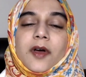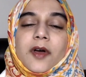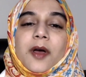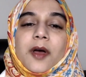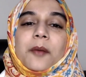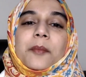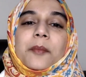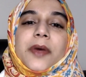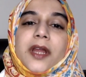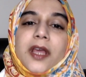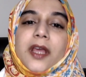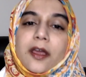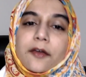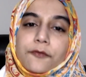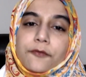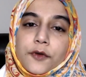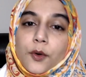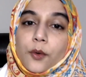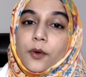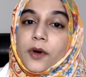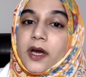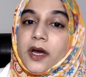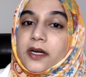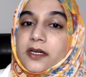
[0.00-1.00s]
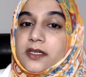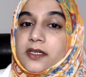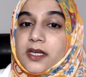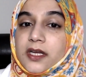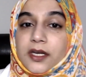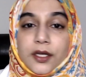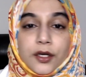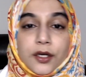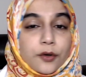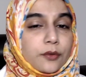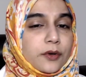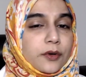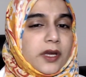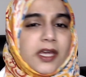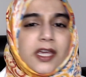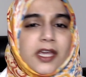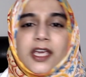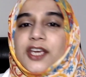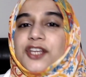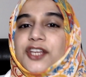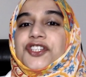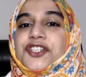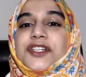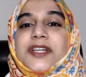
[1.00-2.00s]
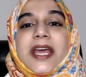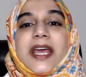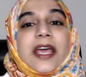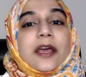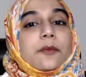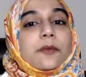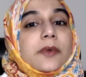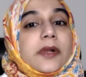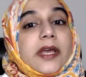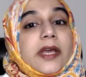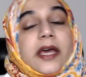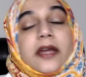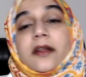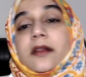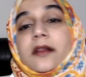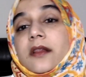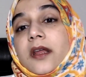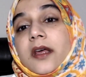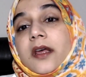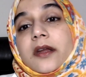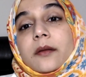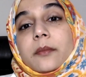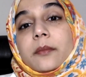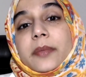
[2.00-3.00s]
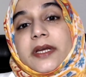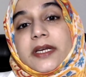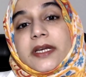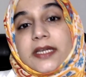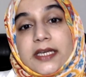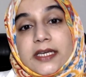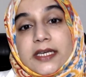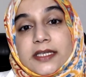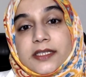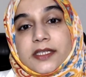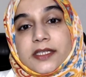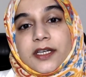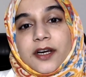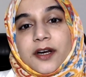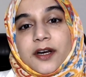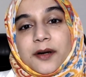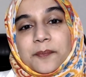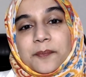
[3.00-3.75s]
but if you continue, each day it will get a little bit easier.